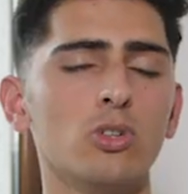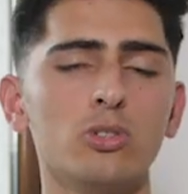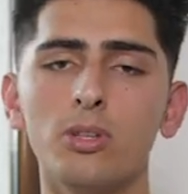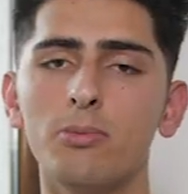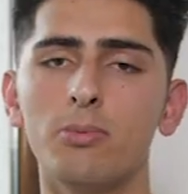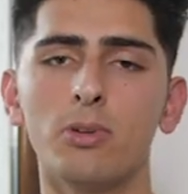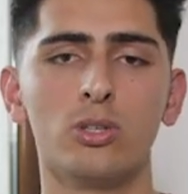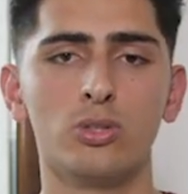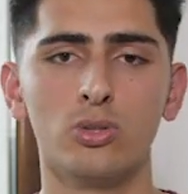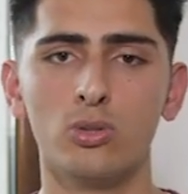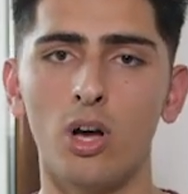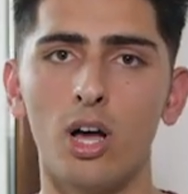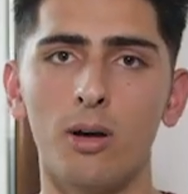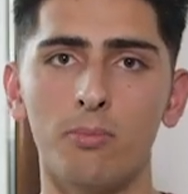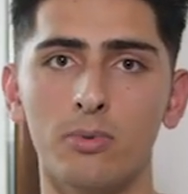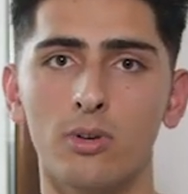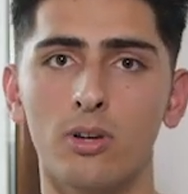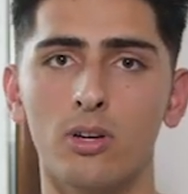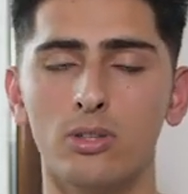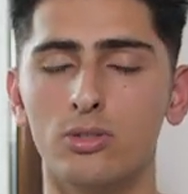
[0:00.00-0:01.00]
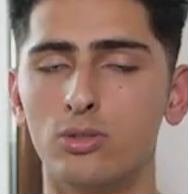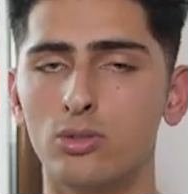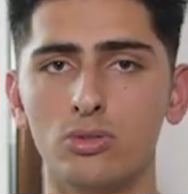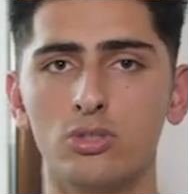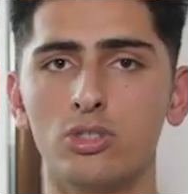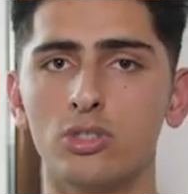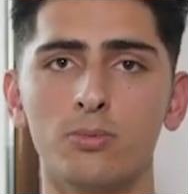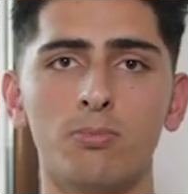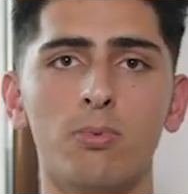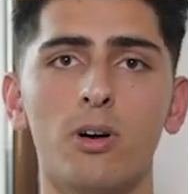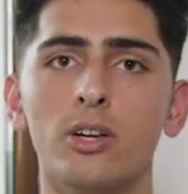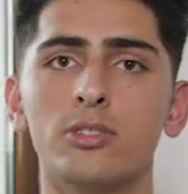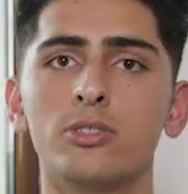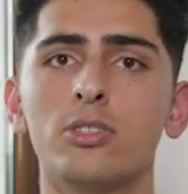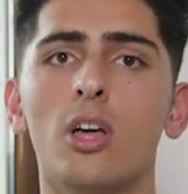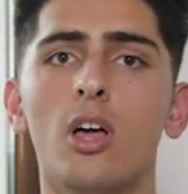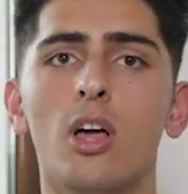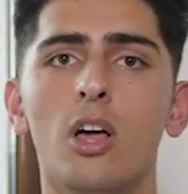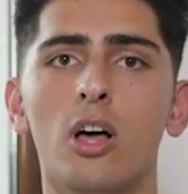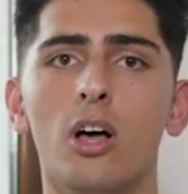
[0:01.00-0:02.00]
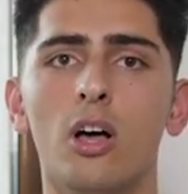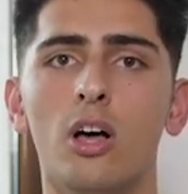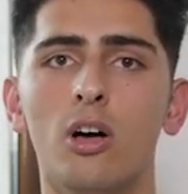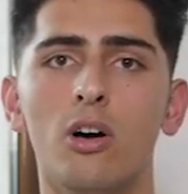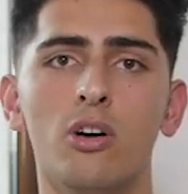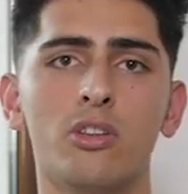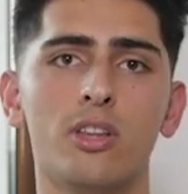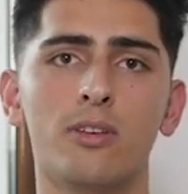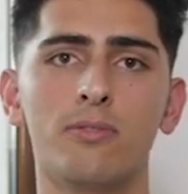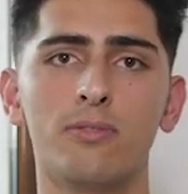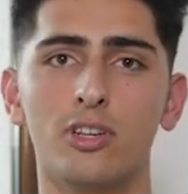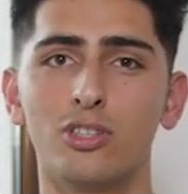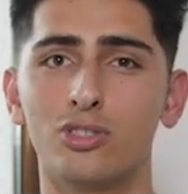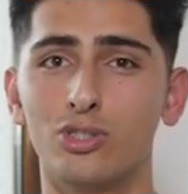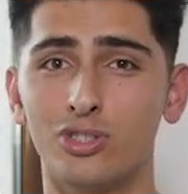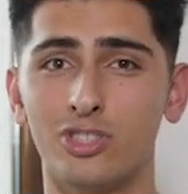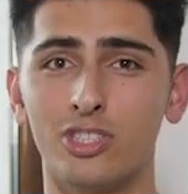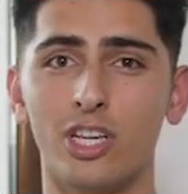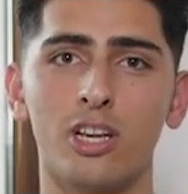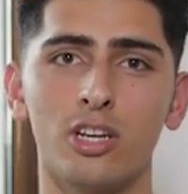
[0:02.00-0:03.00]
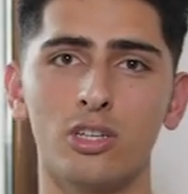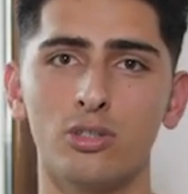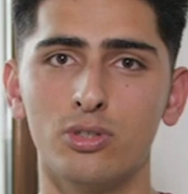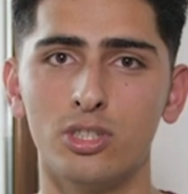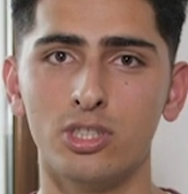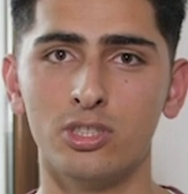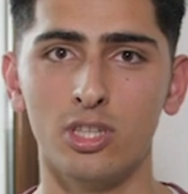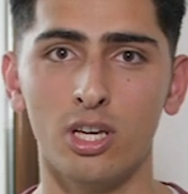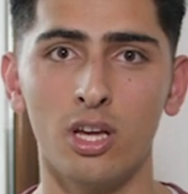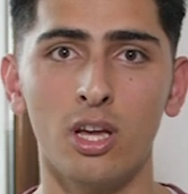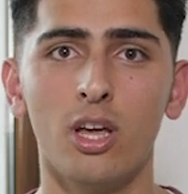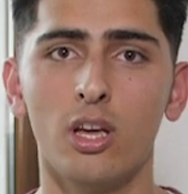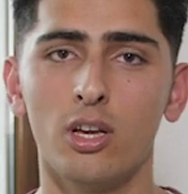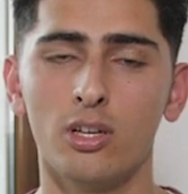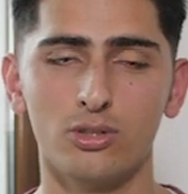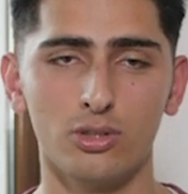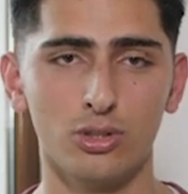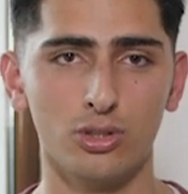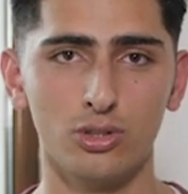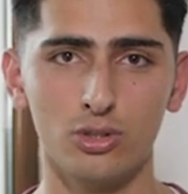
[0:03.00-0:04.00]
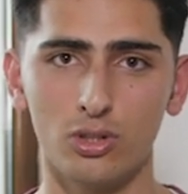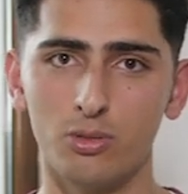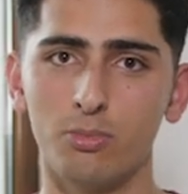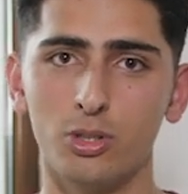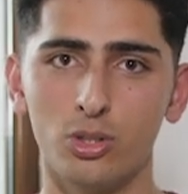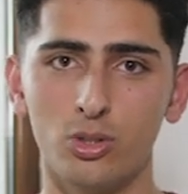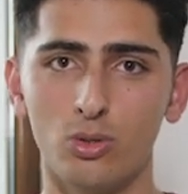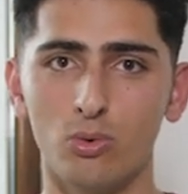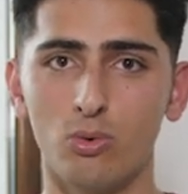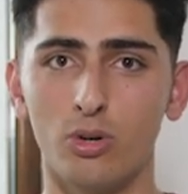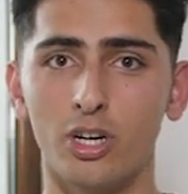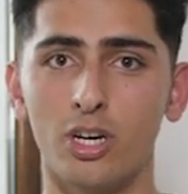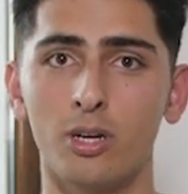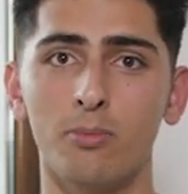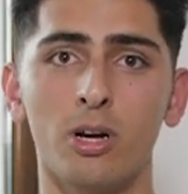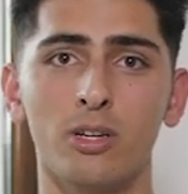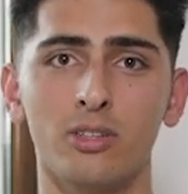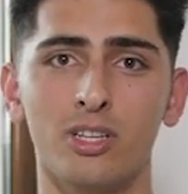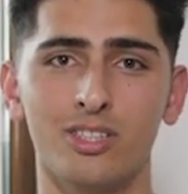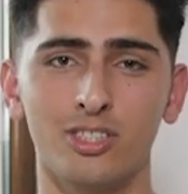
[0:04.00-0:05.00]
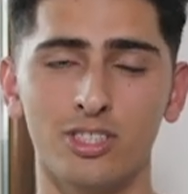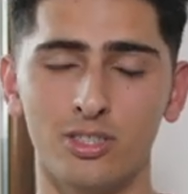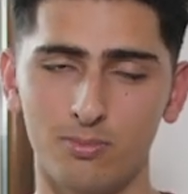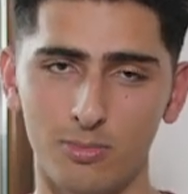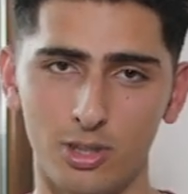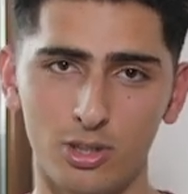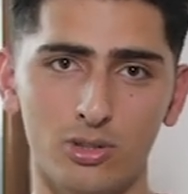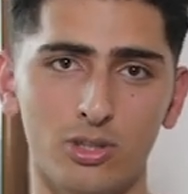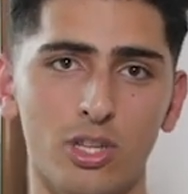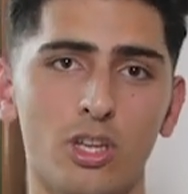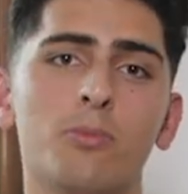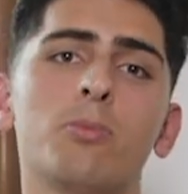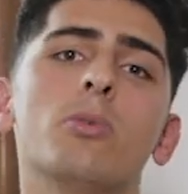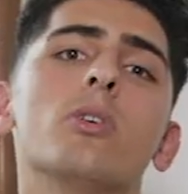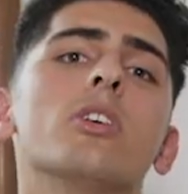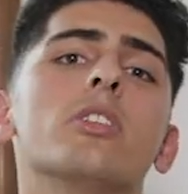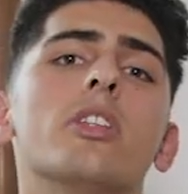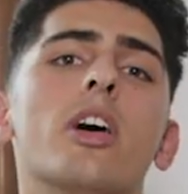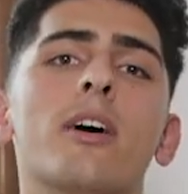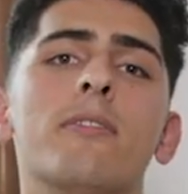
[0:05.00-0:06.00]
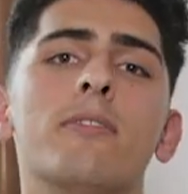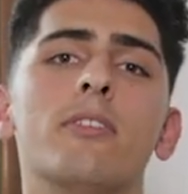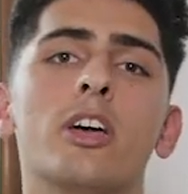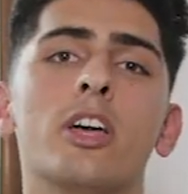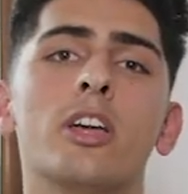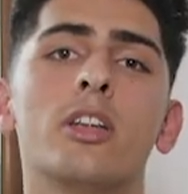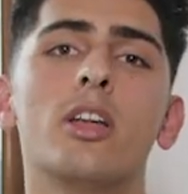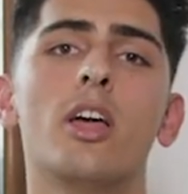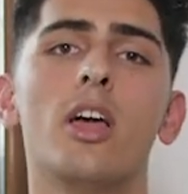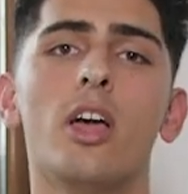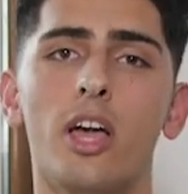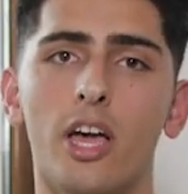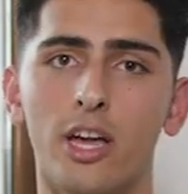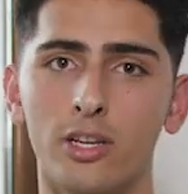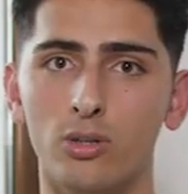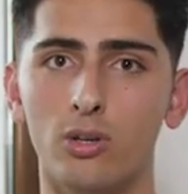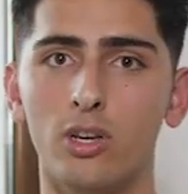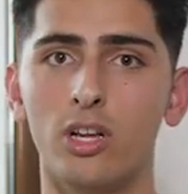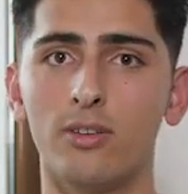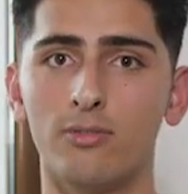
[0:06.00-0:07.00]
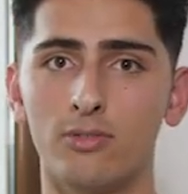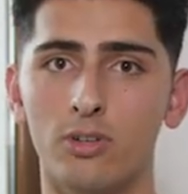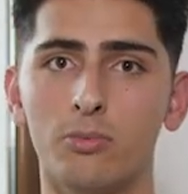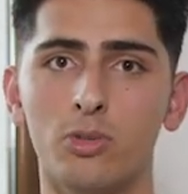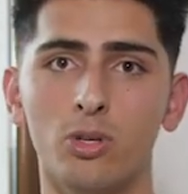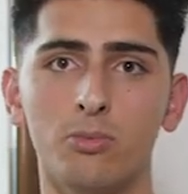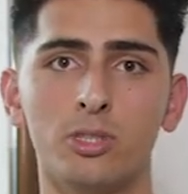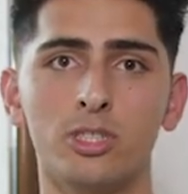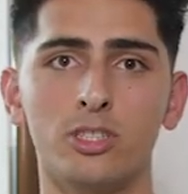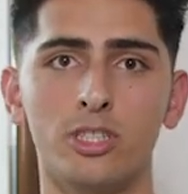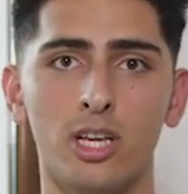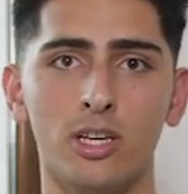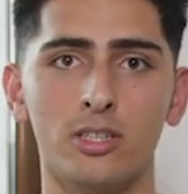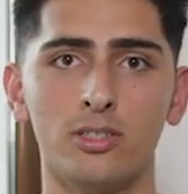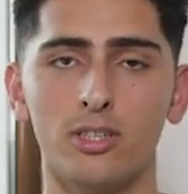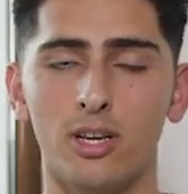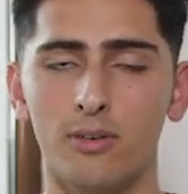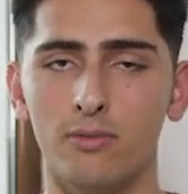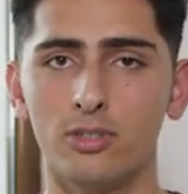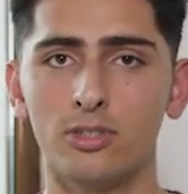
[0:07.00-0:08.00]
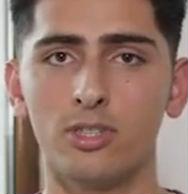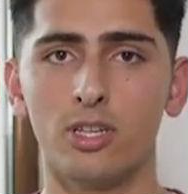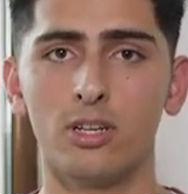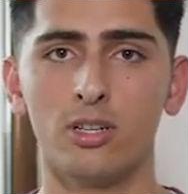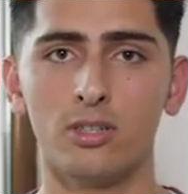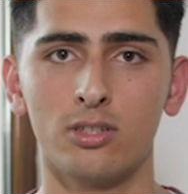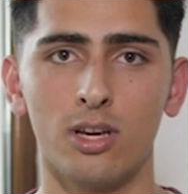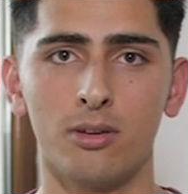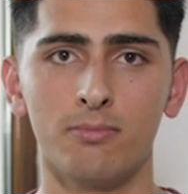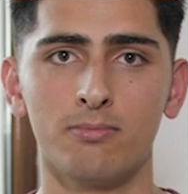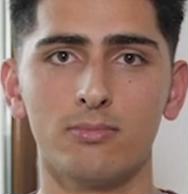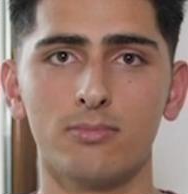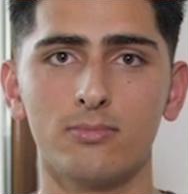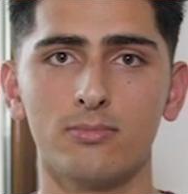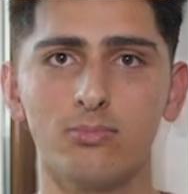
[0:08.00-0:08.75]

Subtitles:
Most people do just pass on their first or second resit, so you shouldn't be too worried about that. Just make sure that you're putting the effort in and you learn from your mistakes every single time.